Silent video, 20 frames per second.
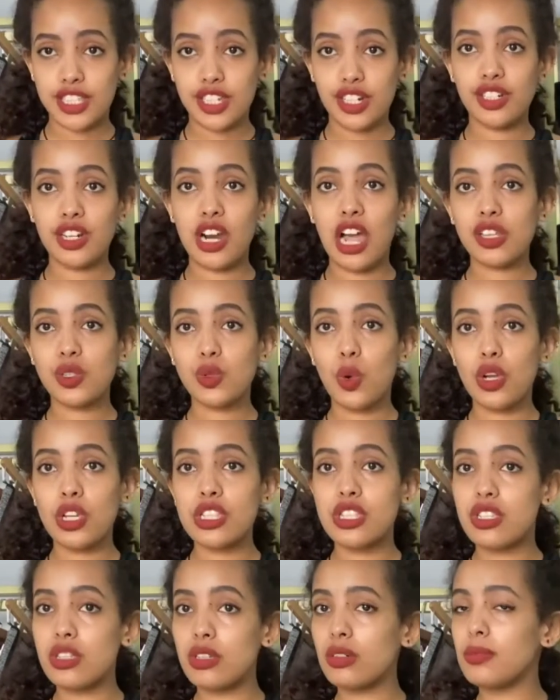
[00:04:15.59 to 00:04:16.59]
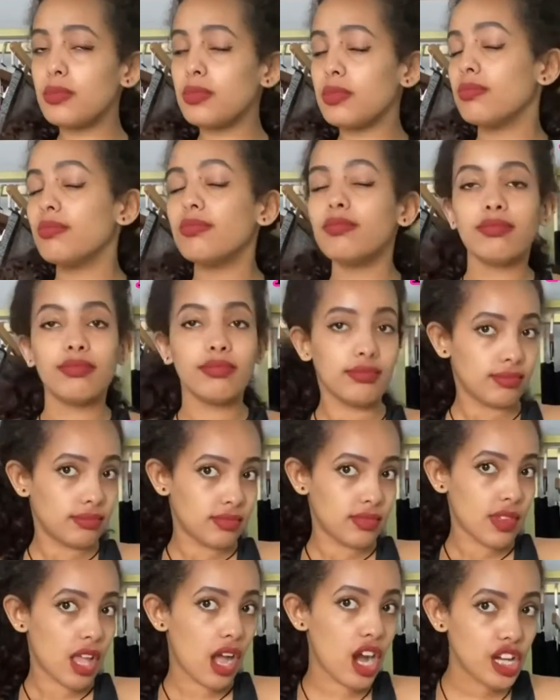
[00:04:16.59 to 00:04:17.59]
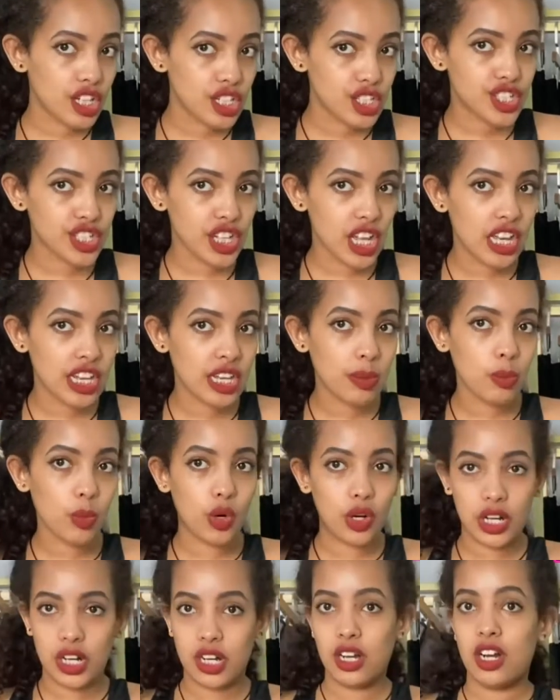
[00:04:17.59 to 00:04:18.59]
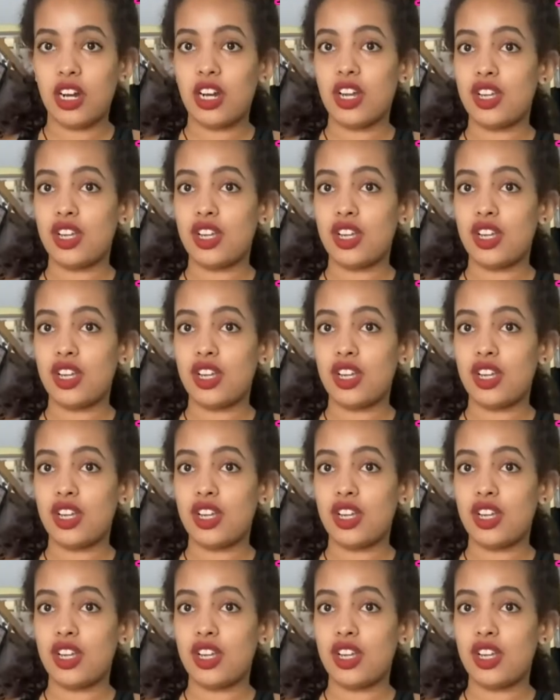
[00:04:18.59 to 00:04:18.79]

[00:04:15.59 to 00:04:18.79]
You're not going to hunch anymore.